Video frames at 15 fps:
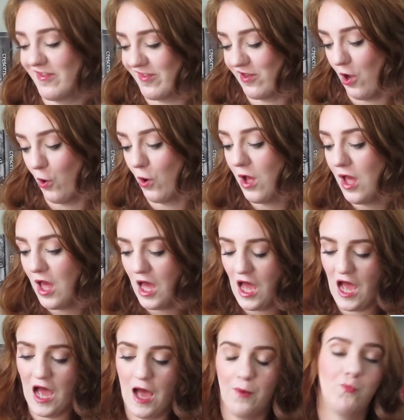So
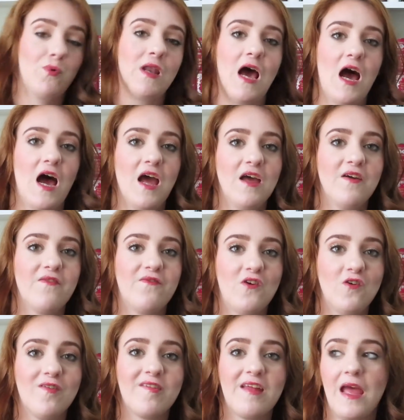when I
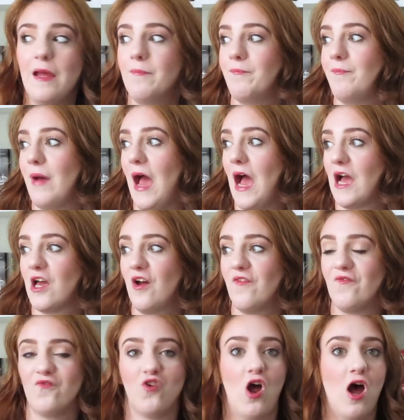first came back
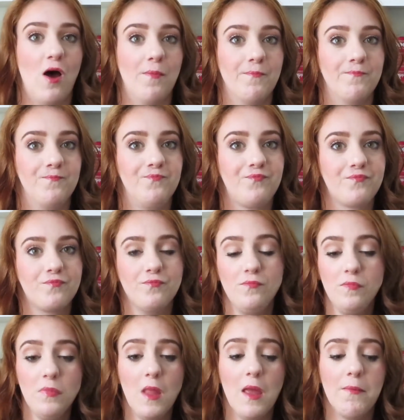from
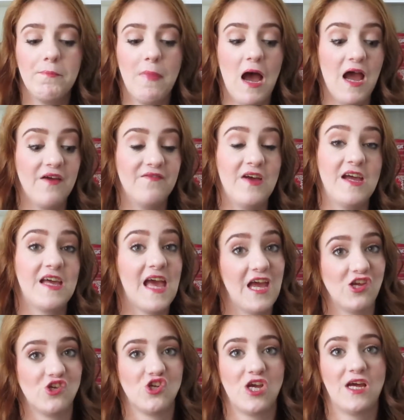my
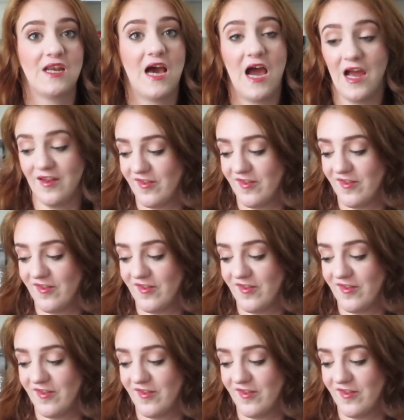vacation, I